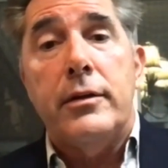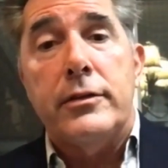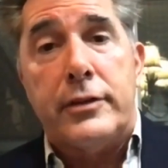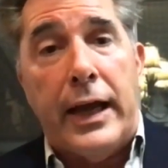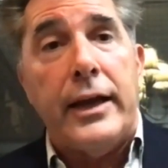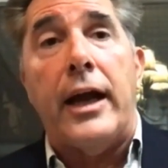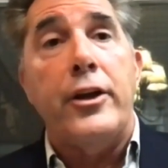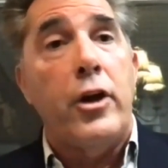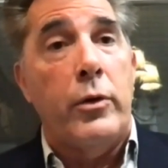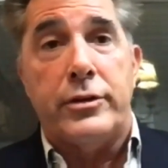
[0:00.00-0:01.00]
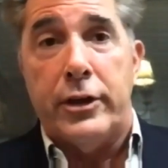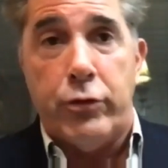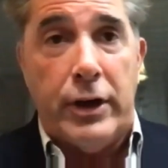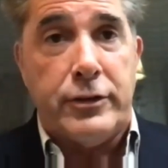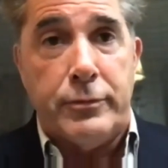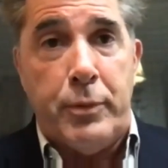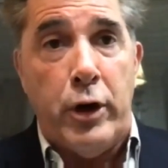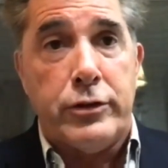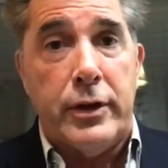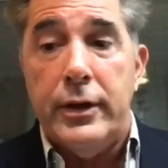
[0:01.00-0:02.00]
Dana, I know, is an aggressive
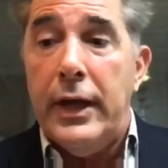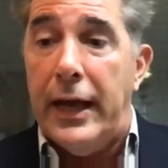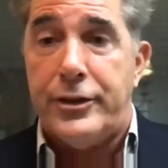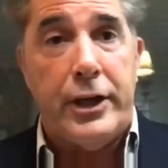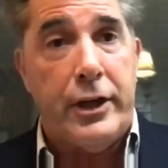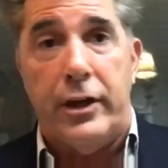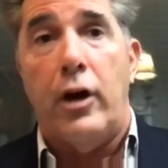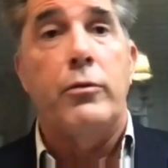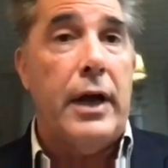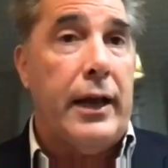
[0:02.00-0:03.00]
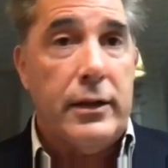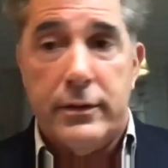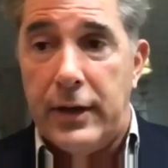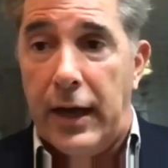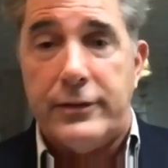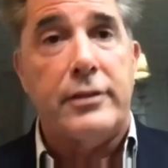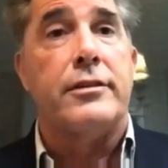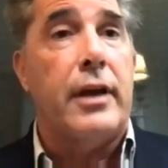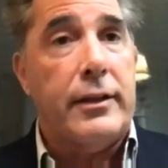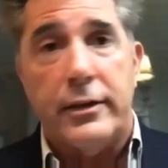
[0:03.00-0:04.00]
person, and she could go, hey, guys, this
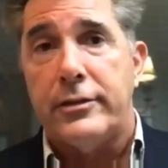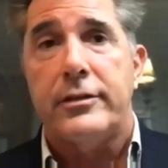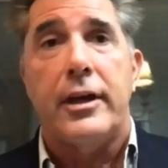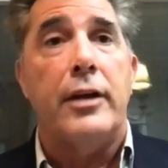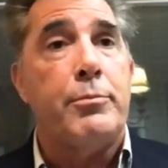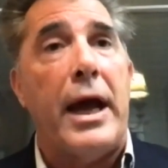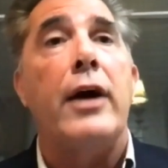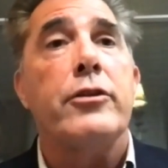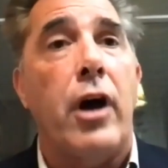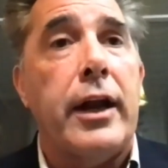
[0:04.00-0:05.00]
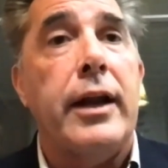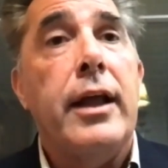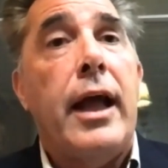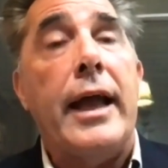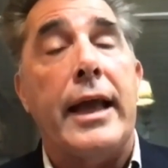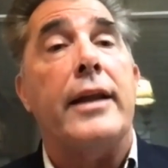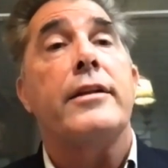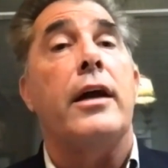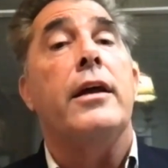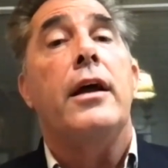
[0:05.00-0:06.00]
is it, and pound on it and get it
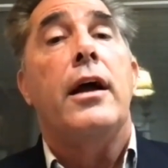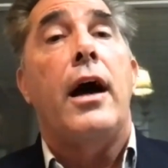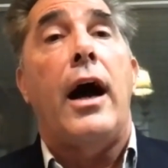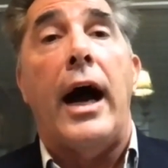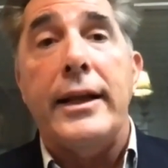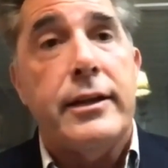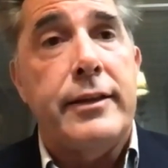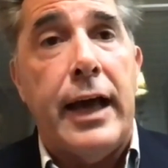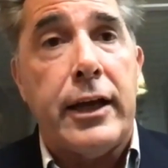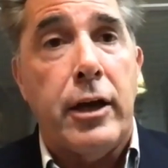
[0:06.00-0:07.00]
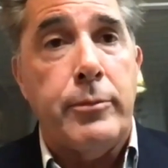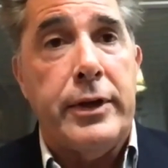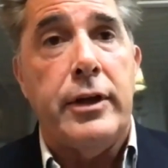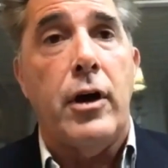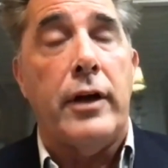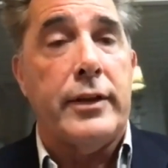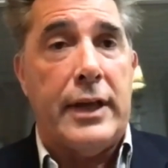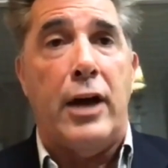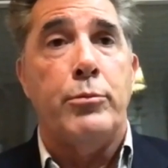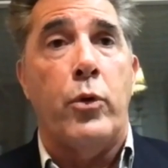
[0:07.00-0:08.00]
done. I did that coming in on
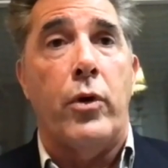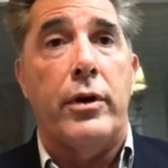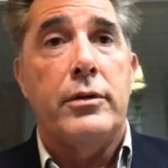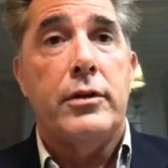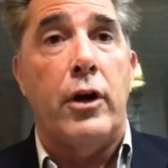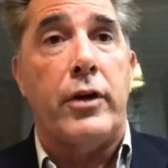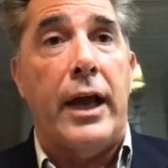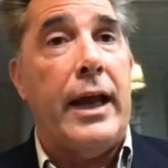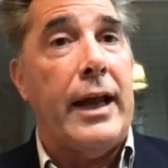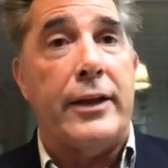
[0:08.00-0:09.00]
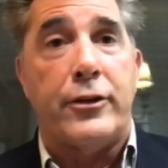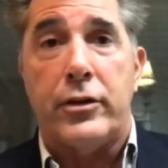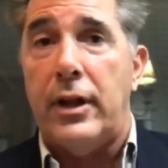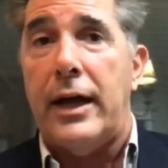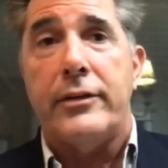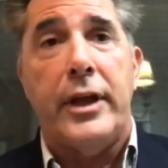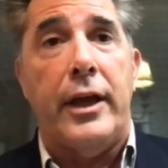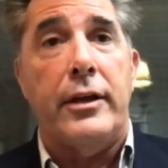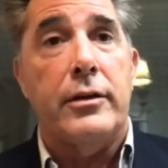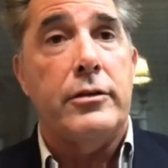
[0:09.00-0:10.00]
the town board, okay? And I took a lot of
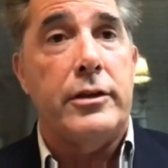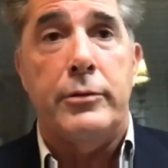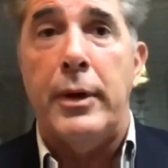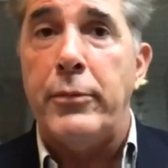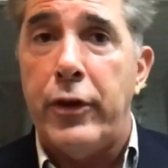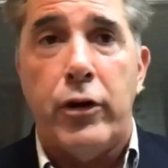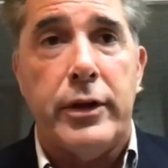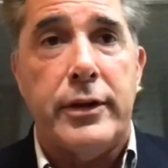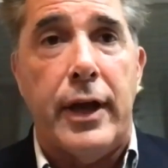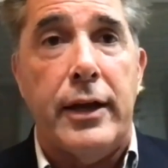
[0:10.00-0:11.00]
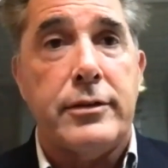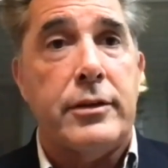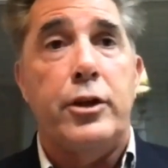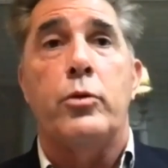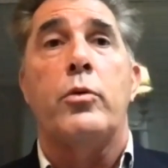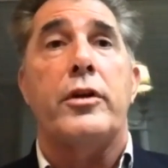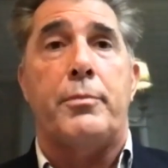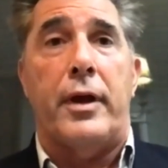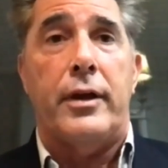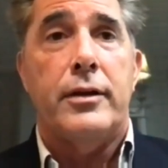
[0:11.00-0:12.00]
heat. You remember the early days? You were with
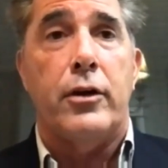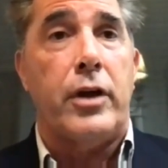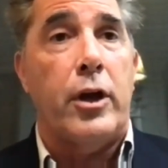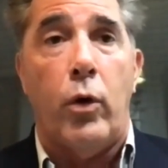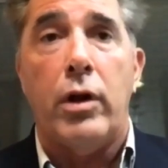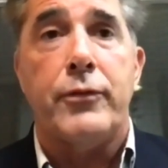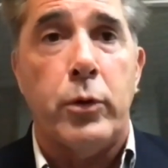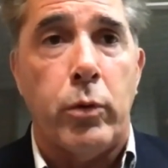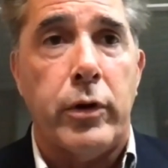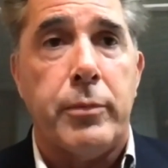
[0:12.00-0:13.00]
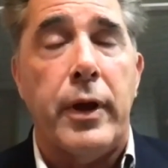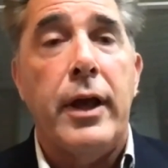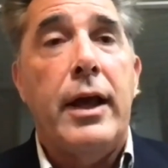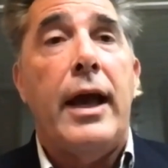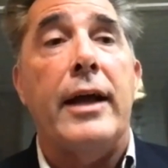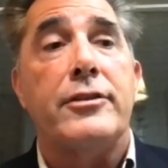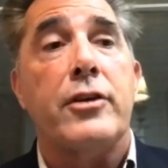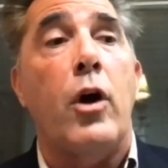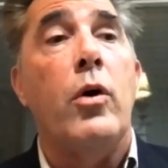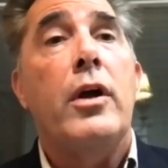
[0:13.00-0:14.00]
me, okay? All of you were with me. And
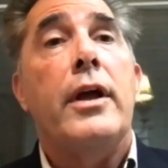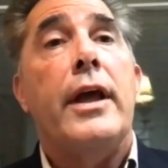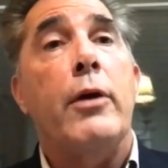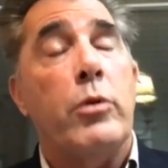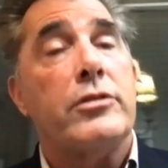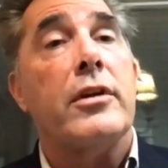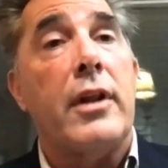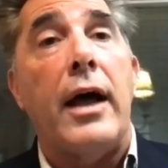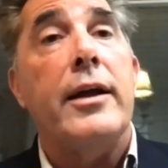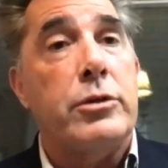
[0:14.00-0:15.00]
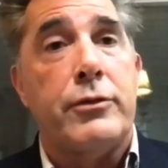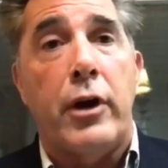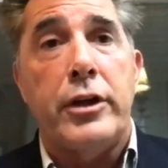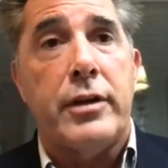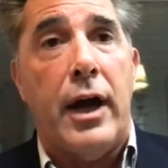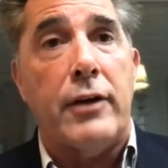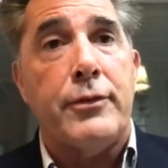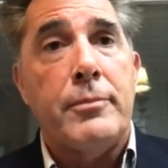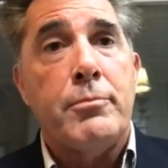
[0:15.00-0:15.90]
so it was it was very tough.